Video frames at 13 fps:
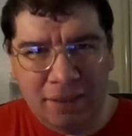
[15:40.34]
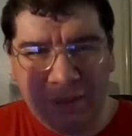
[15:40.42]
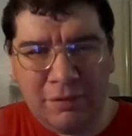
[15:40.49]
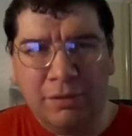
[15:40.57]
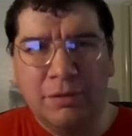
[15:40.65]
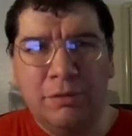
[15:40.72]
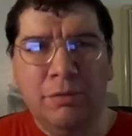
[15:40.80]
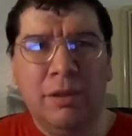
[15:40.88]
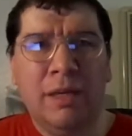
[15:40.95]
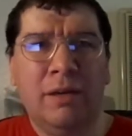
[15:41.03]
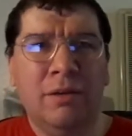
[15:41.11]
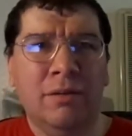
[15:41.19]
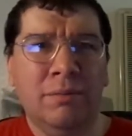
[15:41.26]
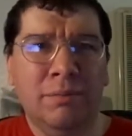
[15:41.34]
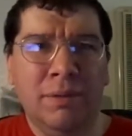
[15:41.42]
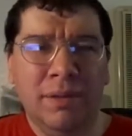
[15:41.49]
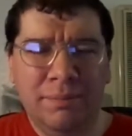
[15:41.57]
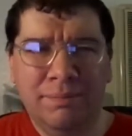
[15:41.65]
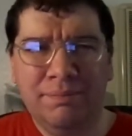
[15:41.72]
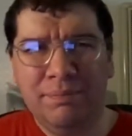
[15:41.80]
into the ground,
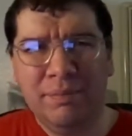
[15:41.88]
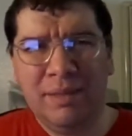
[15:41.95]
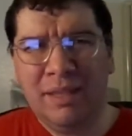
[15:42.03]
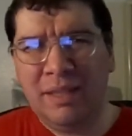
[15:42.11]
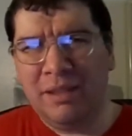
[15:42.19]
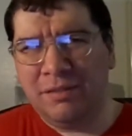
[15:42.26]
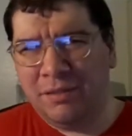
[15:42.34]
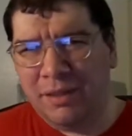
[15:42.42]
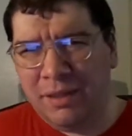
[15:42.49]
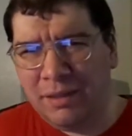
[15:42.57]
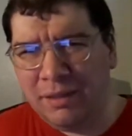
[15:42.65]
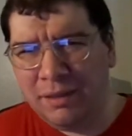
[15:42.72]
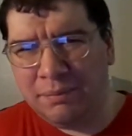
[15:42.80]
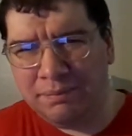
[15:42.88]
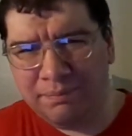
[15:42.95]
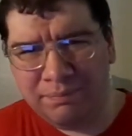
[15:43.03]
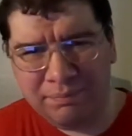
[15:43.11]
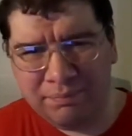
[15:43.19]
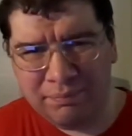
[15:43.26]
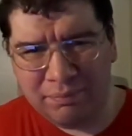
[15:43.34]
but it actually,
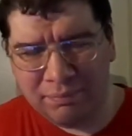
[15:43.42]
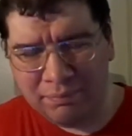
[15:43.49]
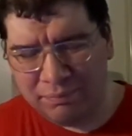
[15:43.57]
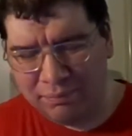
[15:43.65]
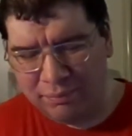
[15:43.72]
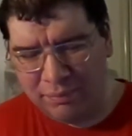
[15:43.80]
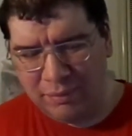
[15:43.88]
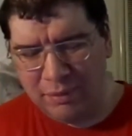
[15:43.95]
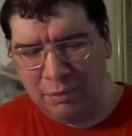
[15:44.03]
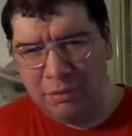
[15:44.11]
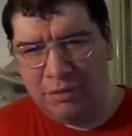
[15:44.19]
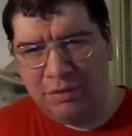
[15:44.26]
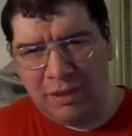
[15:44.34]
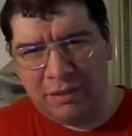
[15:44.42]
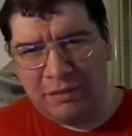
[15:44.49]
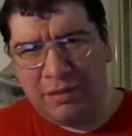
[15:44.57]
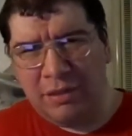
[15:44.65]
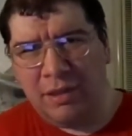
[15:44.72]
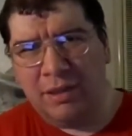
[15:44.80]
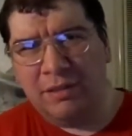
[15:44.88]
which
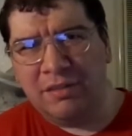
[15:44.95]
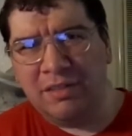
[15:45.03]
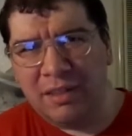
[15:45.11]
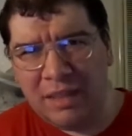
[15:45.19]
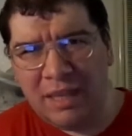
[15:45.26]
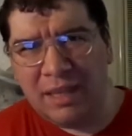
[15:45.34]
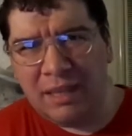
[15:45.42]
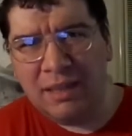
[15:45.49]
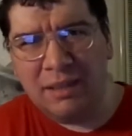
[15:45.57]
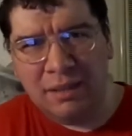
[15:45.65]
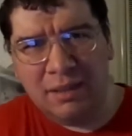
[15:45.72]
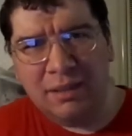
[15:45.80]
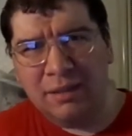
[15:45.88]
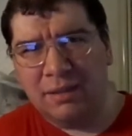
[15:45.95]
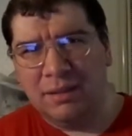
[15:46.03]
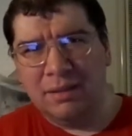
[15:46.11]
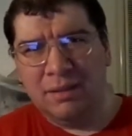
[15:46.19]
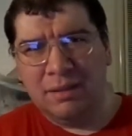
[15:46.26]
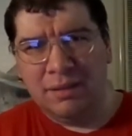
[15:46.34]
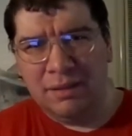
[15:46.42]
actually caught his leg,
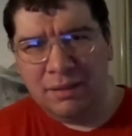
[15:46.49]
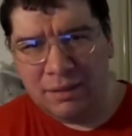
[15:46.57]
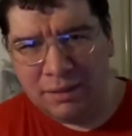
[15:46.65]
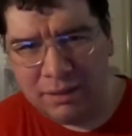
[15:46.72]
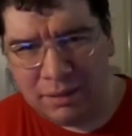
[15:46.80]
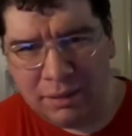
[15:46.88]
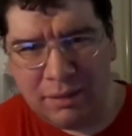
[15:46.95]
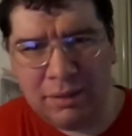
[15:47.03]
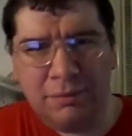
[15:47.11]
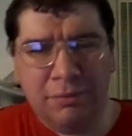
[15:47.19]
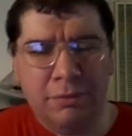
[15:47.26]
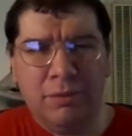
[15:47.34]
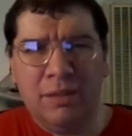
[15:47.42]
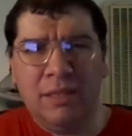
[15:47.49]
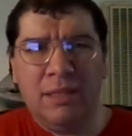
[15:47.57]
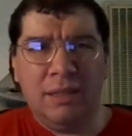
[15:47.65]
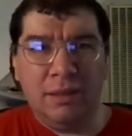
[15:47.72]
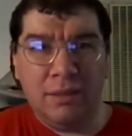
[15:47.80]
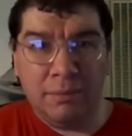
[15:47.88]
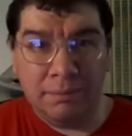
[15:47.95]
you know, through
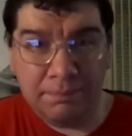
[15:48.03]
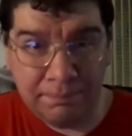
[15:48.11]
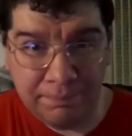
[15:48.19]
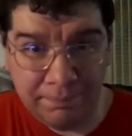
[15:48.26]
the